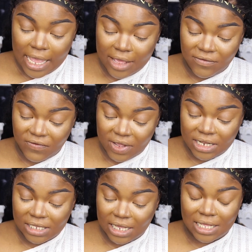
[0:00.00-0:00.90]
And
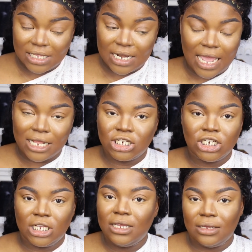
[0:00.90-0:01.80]
Fenty is not
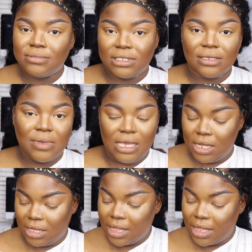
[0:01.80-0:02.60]
cheap to me.